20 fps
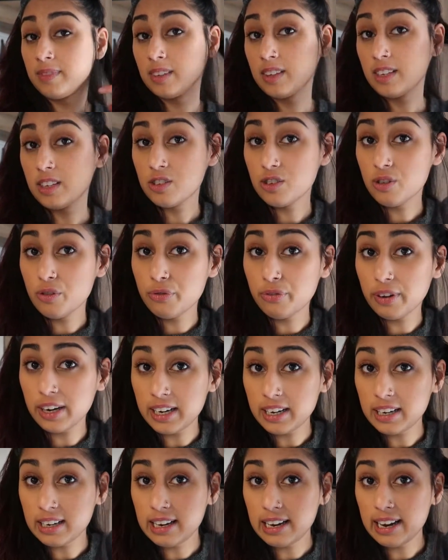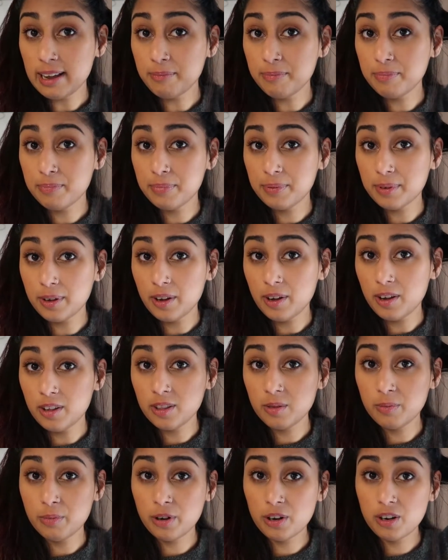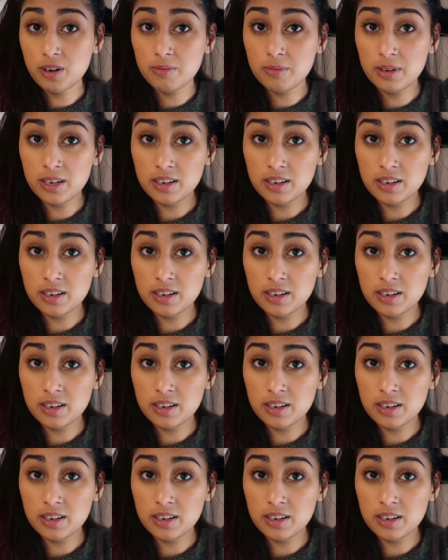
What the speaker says: There's no funny clamp on the bottom,